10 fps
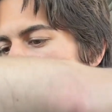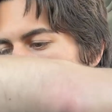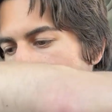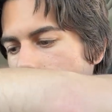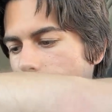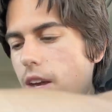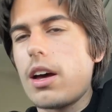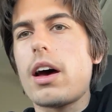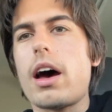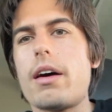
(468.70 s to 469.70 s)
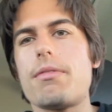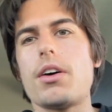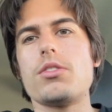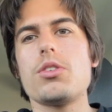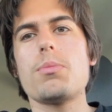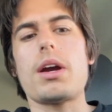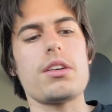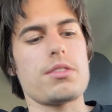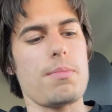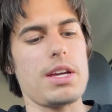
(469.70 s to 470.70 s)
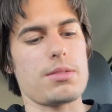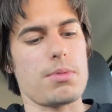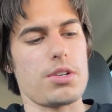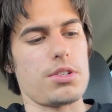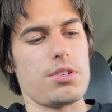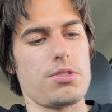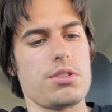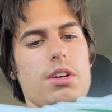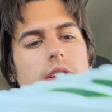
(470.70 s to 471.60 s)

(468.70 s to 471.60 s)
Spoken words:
Then I found 2 pairs of baseball shoes.